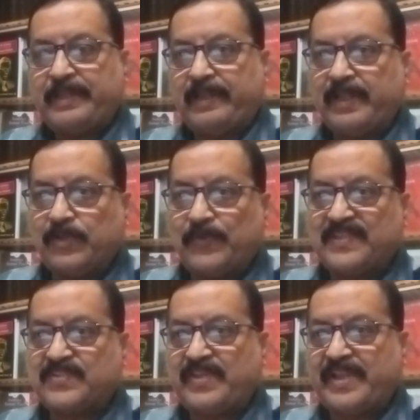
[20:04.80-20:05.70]

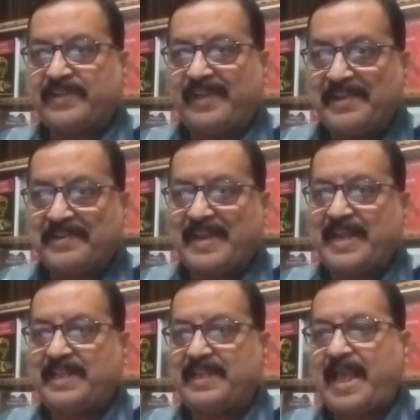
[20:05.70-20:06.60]
linguistic,
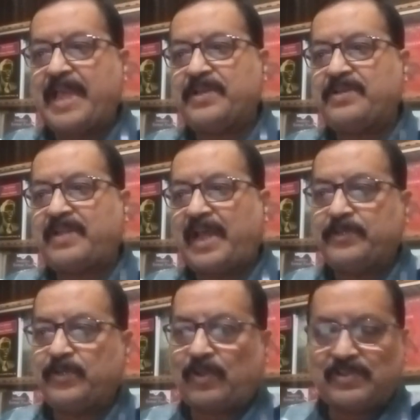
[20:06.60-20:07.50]
literary, and
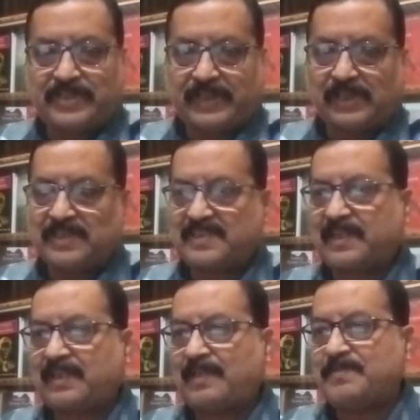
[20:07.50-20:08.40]
ideological
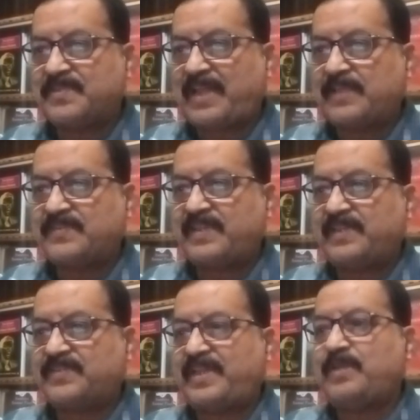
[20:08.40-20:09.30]

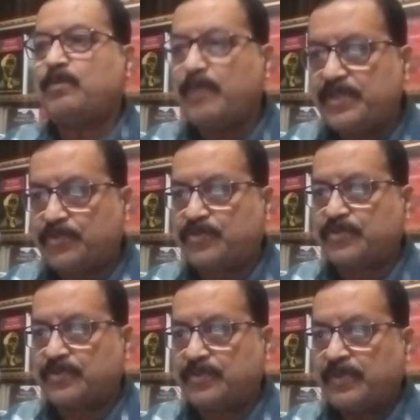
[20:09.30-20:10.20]
circumstances in which
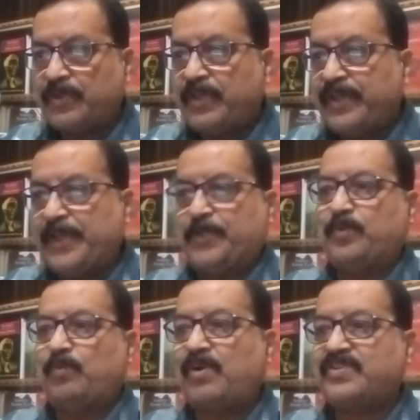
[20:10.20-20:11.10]

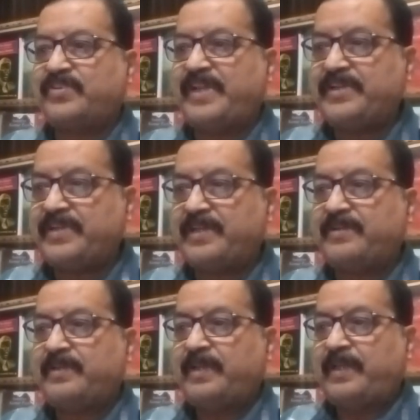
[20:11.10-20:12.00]
it was
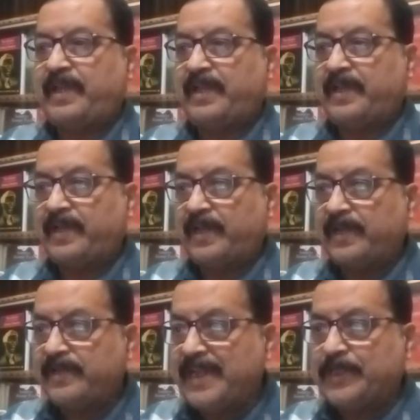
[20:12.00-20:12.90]
written
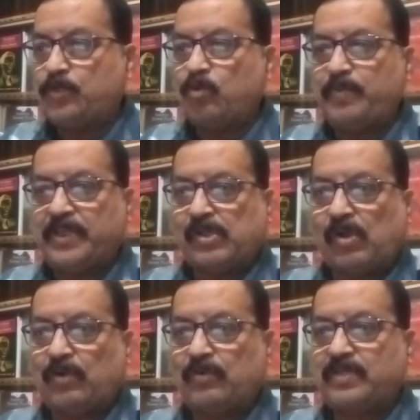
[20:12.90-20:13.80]
need to be
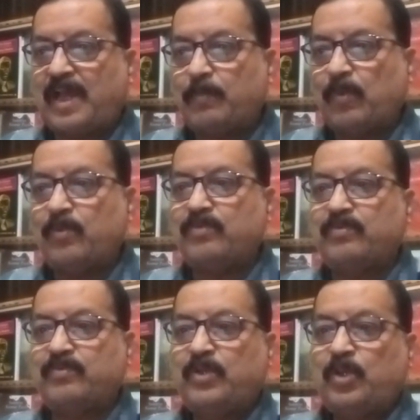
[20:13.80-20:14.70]
called
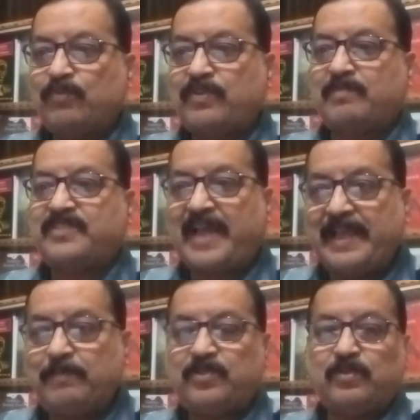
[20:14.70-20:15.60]
upon from
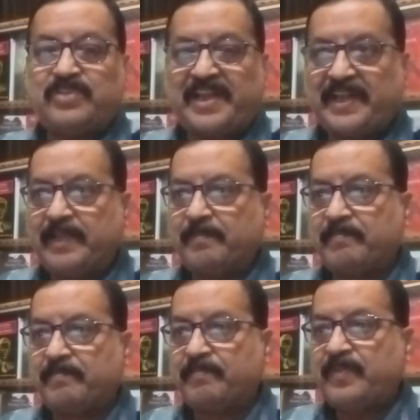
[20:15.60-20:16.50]
time to
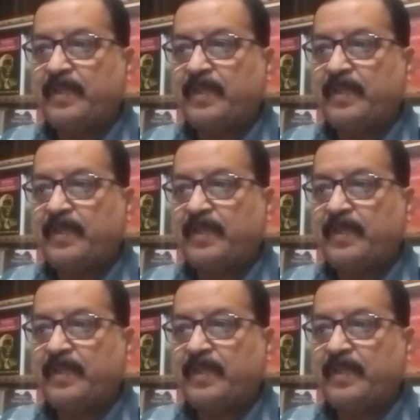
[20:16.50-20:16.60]
time.